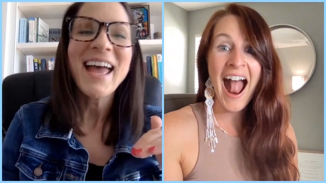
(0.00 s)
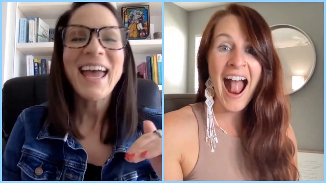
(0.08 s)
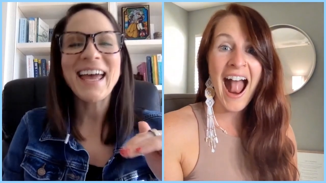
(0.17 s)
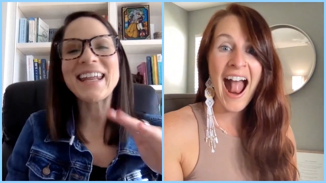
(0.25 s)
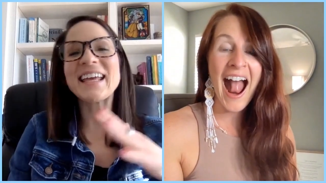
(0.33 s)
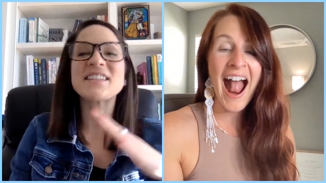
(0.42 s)

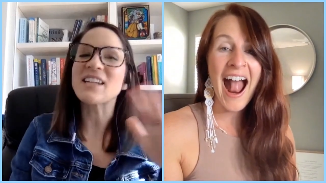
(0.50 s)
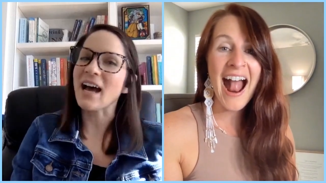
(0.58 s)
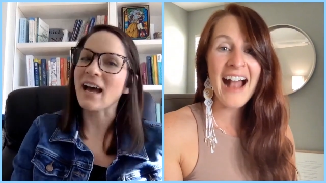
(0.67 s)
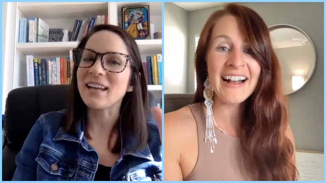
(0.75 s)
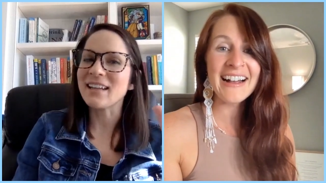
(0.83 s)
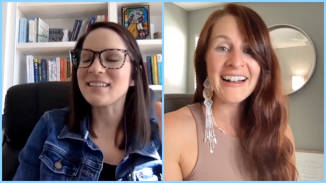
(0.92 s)
Speaker 1: And it's
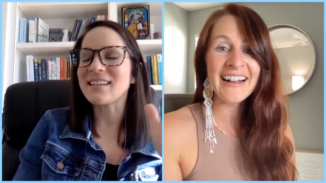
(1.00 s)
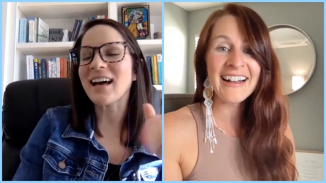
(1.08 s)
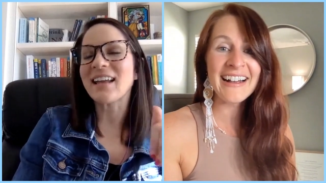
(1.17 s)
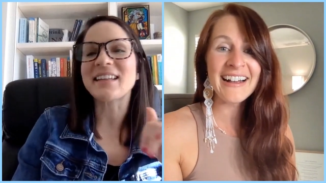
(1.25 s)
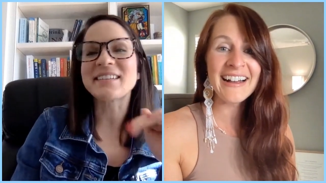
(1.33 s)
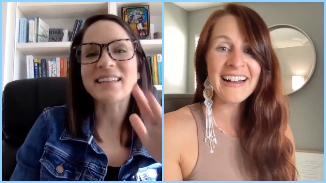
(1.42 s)

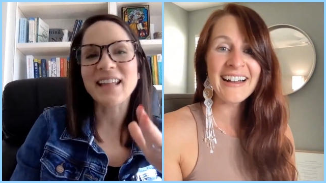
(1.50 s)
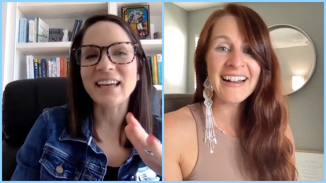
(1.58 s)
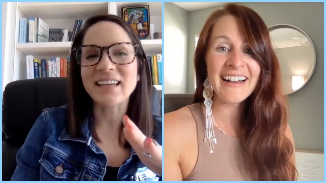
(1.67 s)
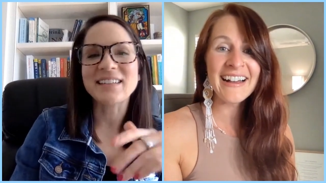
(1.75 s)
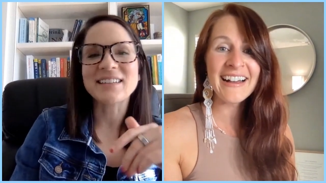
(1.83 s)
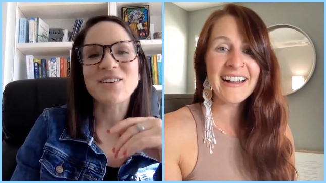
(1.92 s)
not, it's
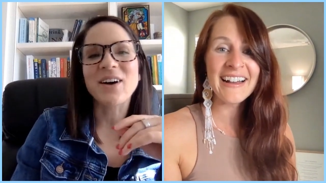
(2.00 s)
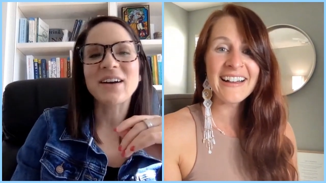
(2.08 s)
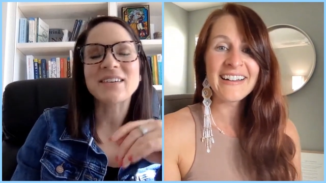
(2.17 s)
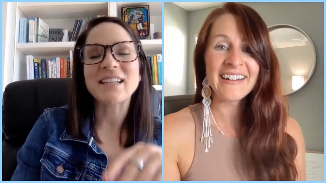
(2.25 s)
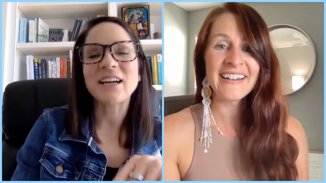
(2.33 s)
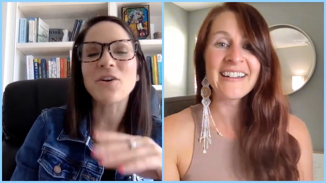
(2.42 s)
light. So I
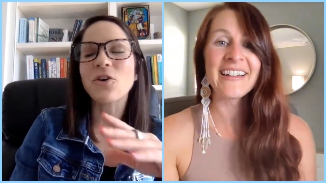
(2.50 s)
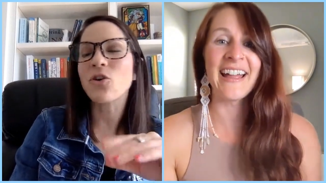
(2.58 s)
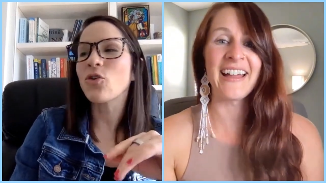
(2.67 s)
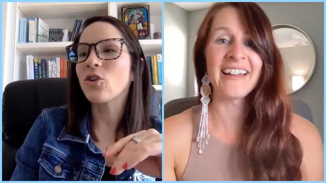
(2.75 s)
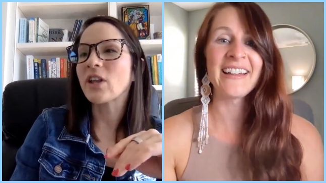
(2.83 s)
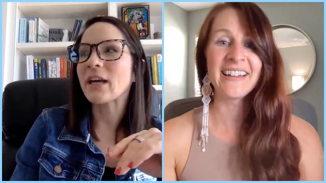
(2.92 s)
was like, oh,
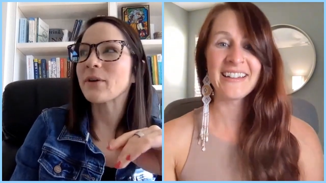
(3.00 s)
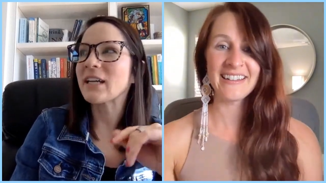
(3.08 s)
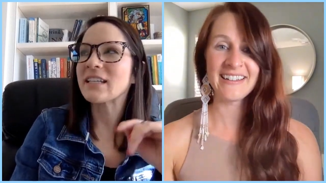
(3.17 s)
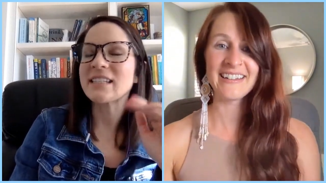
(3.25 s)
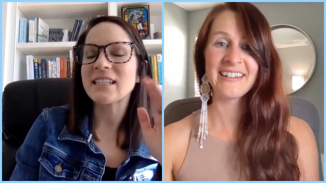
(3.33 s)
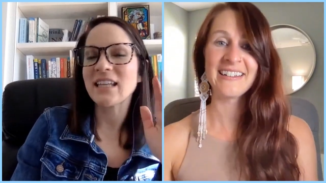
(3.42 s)
cool. Yeah. Like we
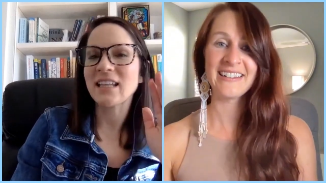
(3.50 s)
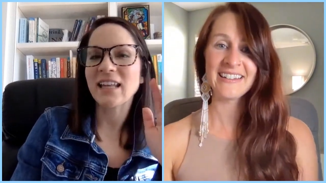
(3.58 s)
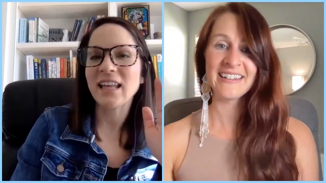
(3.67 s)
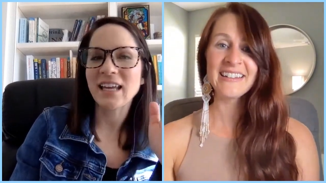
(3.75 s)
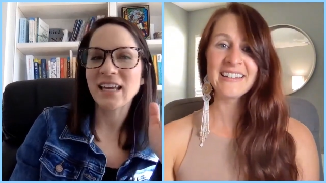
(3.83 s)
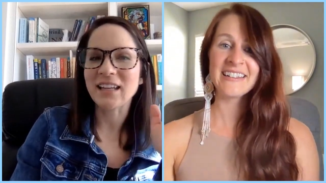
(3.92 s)
can sit in the
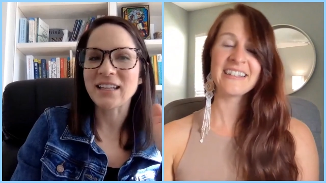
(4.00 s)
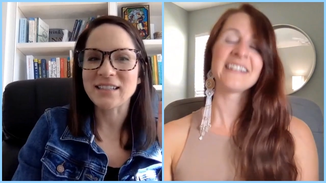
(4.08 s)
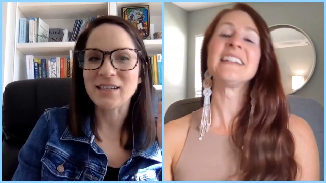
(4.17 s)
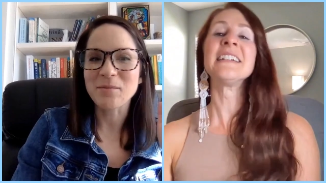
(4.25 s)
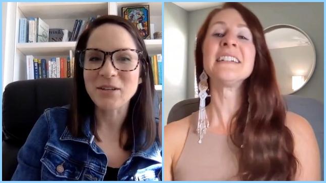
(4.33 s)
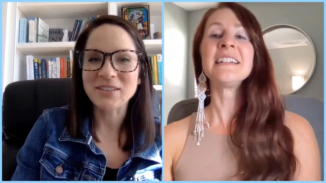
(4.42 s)
light and
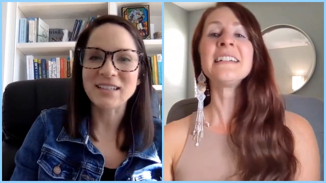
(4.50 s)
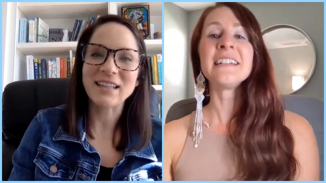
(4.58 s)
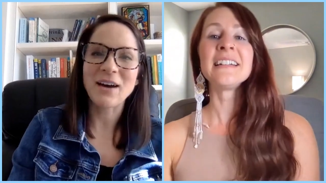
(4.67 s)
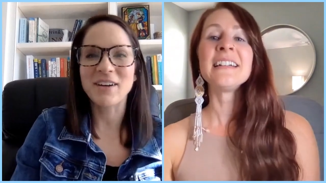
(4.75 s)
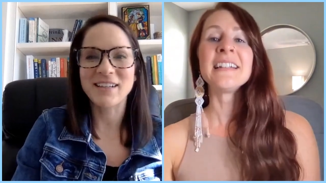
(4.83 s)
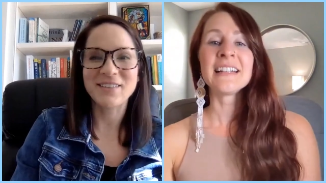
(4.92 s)
listen to music.
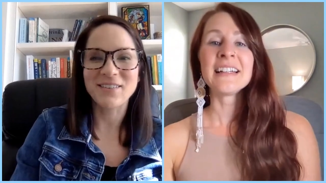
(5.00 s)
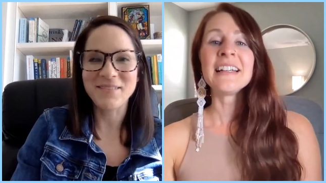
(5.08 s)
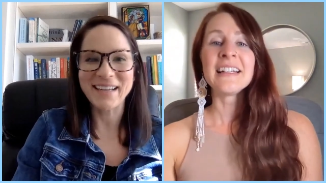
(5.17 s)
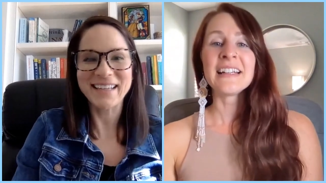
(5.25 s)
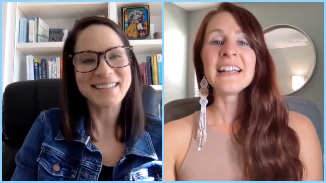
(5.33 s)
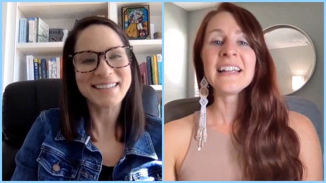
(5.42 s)
That works for
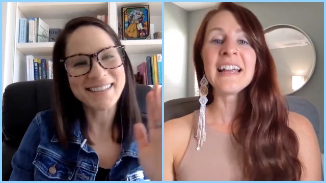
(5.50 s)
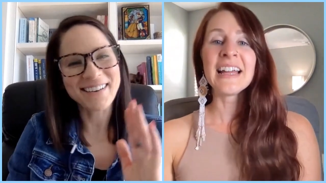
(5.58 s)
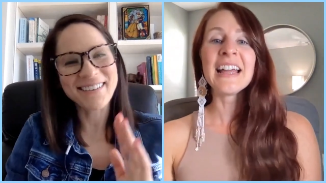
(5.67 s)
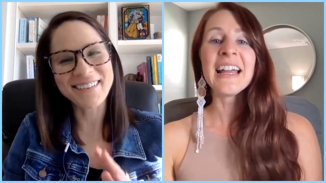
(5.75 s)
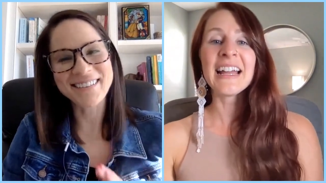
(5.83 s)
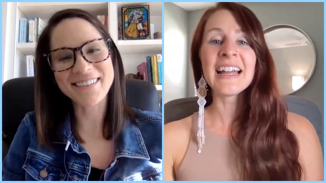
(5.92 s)
me. So
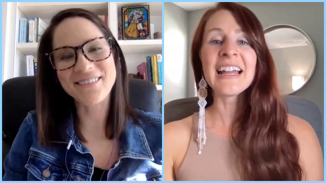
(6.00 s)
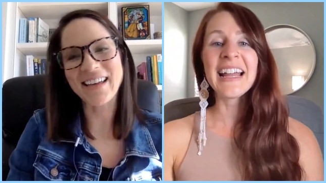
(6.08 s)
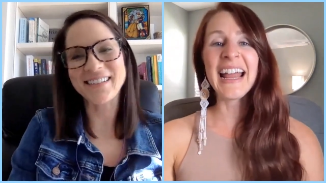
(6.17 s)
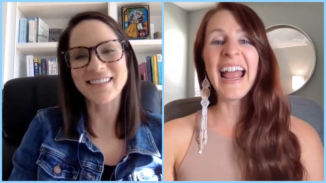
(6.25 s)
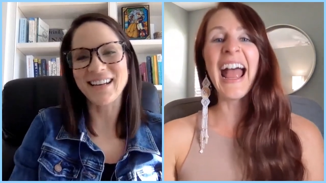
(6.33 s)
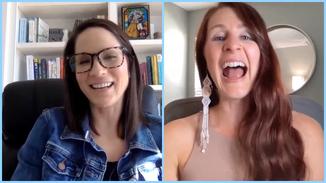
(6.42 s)
that's
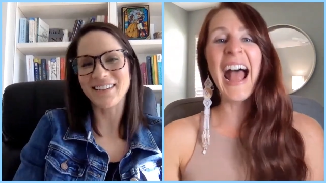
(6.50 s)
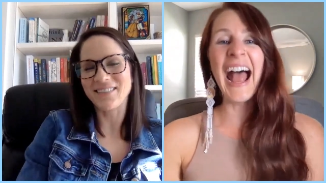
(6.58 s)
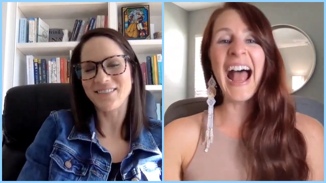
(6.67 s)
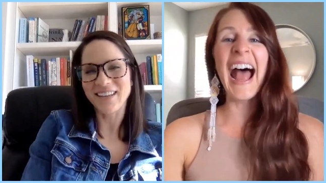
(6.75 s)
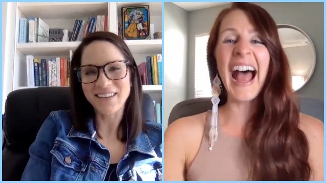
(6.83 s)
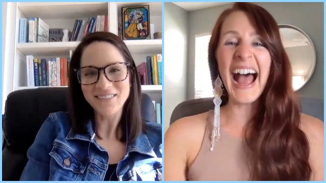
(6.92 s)
fascinating
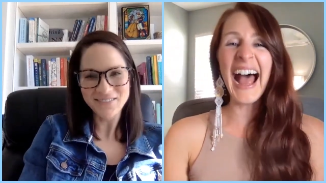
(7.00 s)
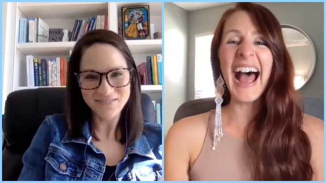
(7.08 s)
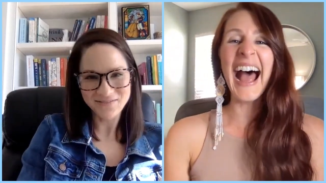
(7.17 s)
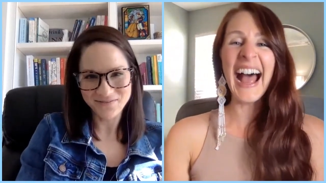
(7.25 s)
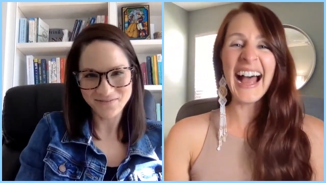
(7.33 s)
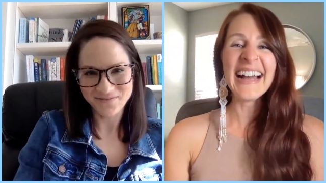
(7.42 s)
to me.
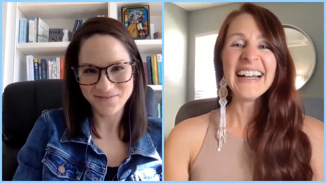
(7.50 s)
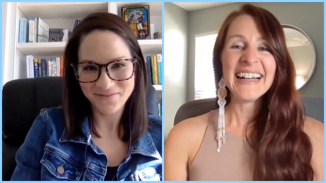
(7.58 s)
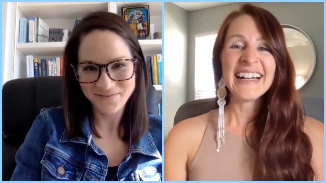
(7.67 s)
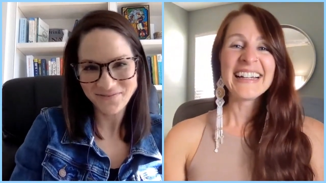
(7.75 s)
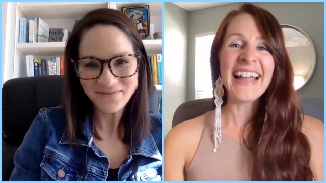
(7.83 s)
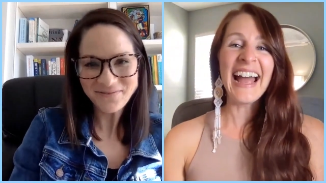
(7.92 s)

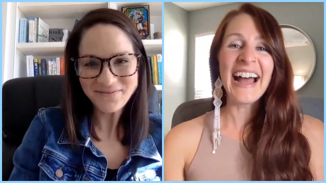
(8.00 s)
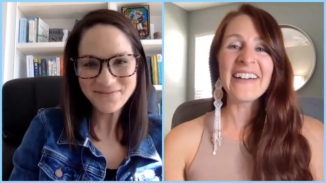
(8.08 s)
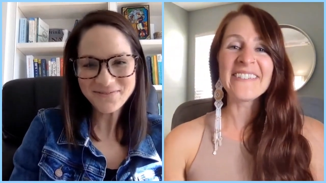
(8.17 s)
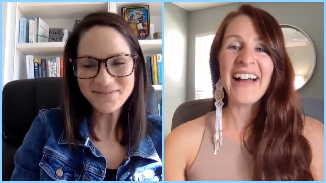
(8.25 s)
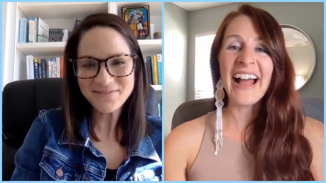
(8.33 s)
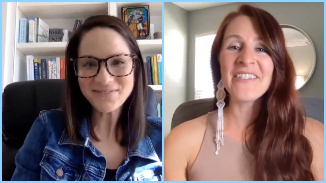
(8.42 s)

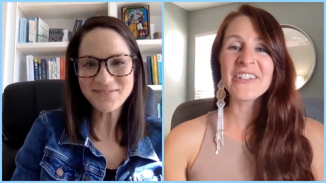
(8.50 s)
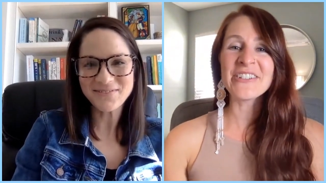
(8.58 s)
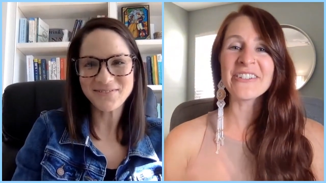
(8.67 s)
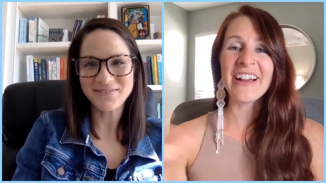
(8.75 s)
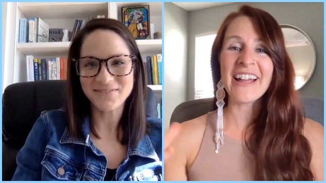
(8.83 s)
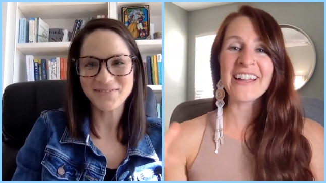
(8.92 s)
Speaker 2: Yeah, I have a
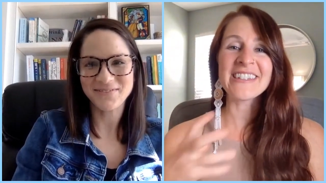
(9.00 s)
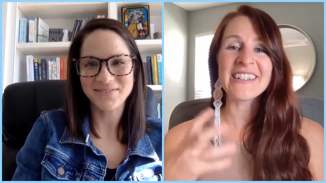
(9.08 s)
direct